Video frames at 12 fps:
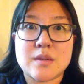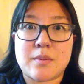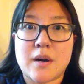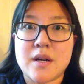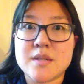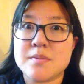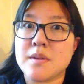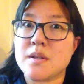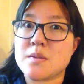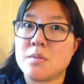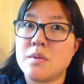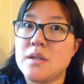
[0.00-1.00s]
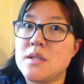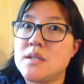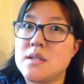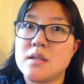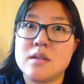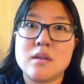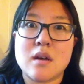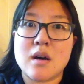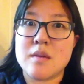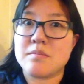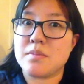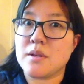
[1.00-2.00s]
surprised because we did
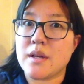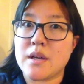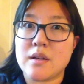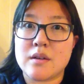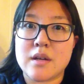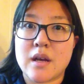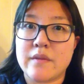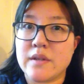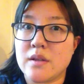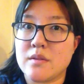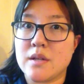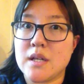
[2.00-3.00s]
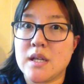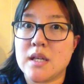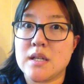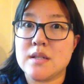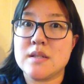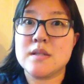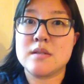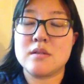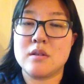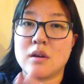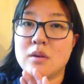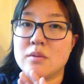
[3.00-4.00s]
not plan on having 3 kids.
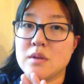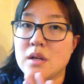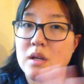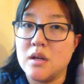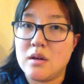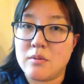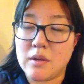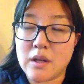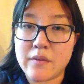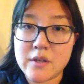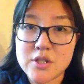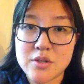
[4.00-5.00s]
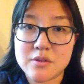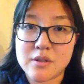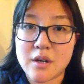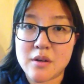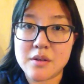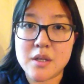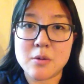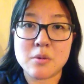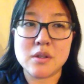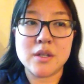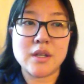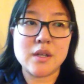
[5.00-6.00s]
We love our children all
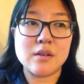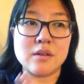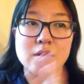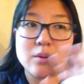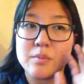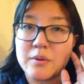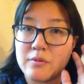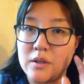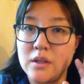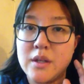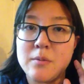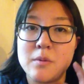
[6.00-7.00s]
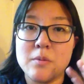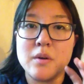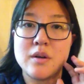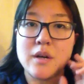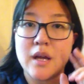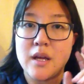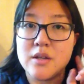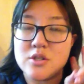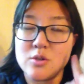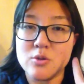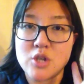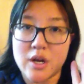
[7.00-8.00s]
equally, but really we were a
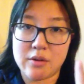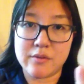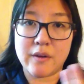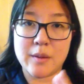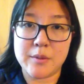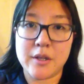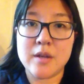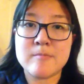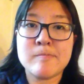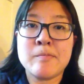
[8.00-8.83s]
2-child family